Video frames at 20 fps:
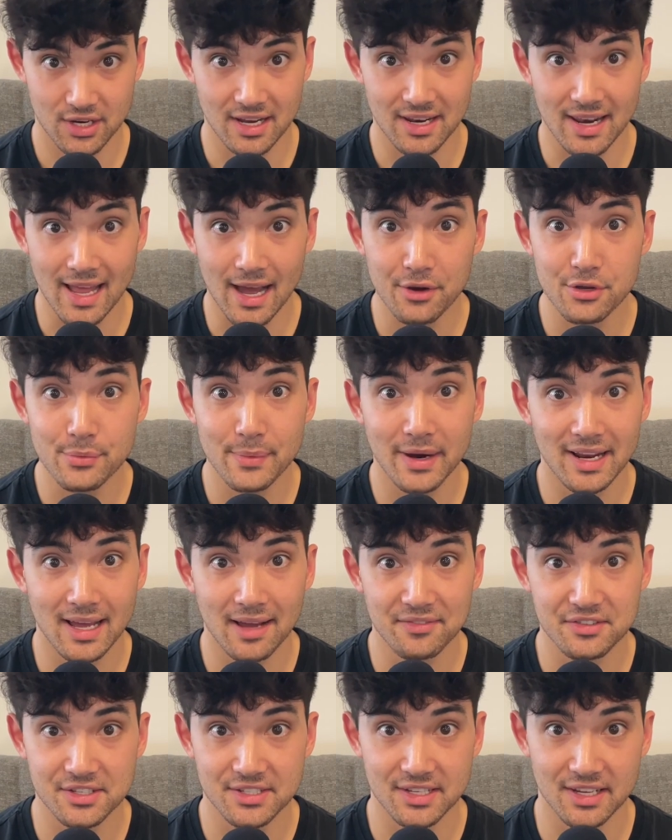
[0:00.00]
and now you might
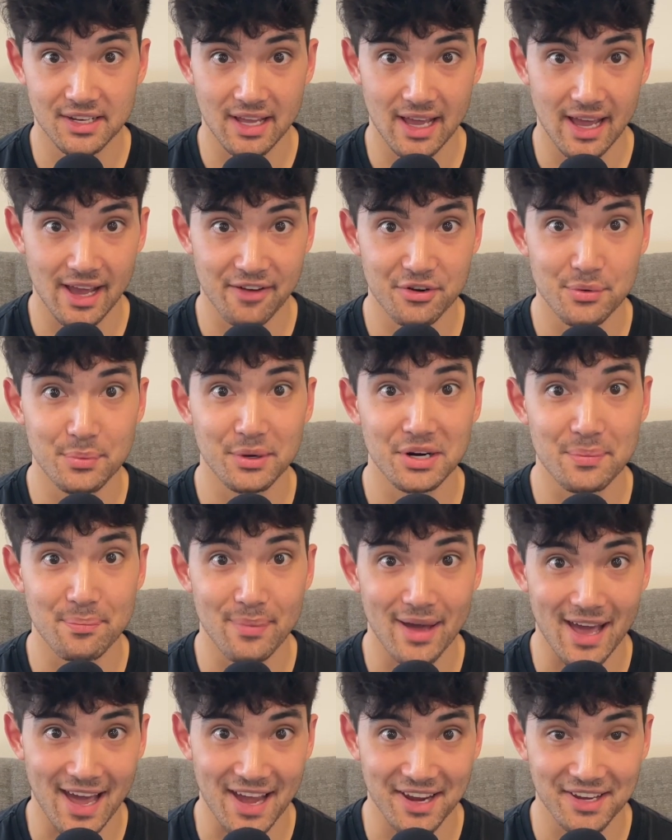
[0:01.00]
have to send everybody
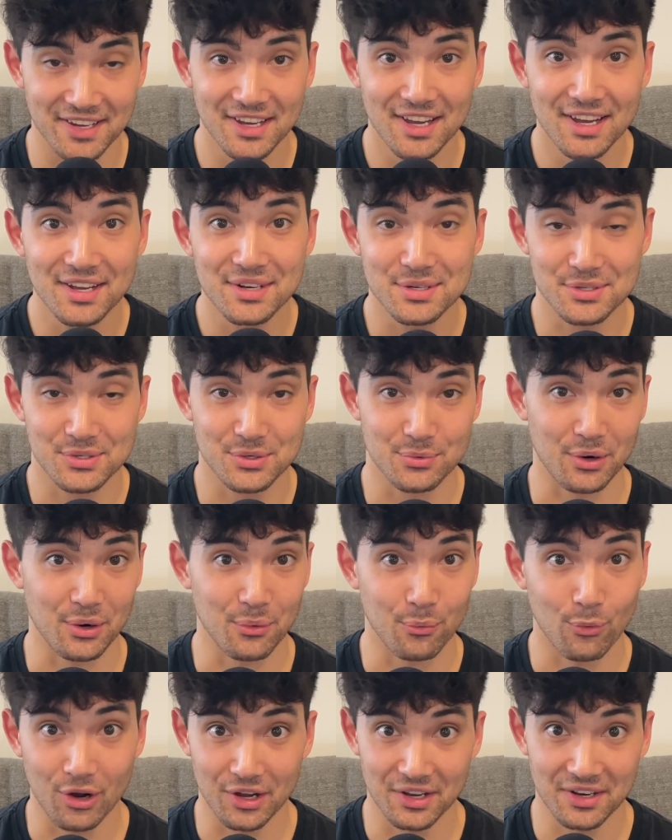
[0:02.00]
back to square
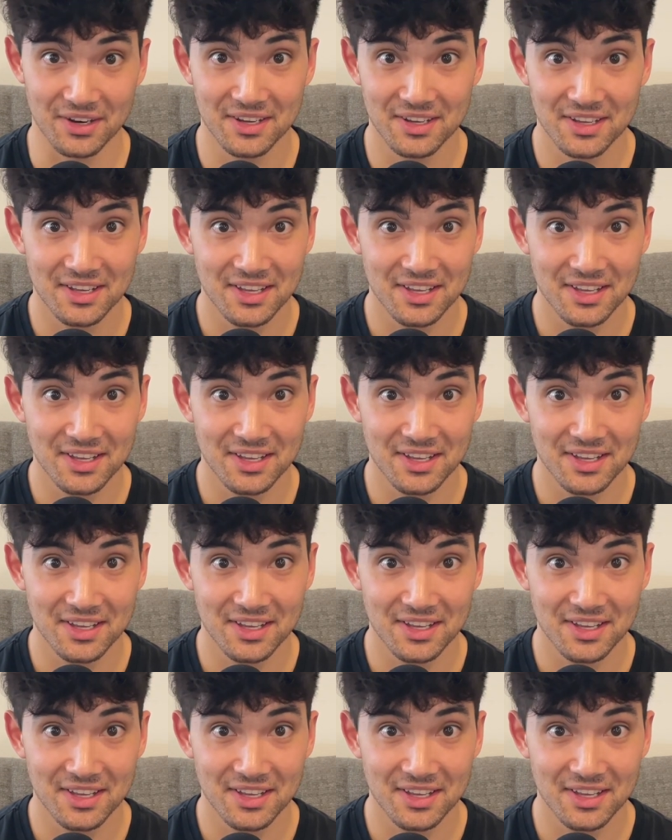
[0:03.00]
one.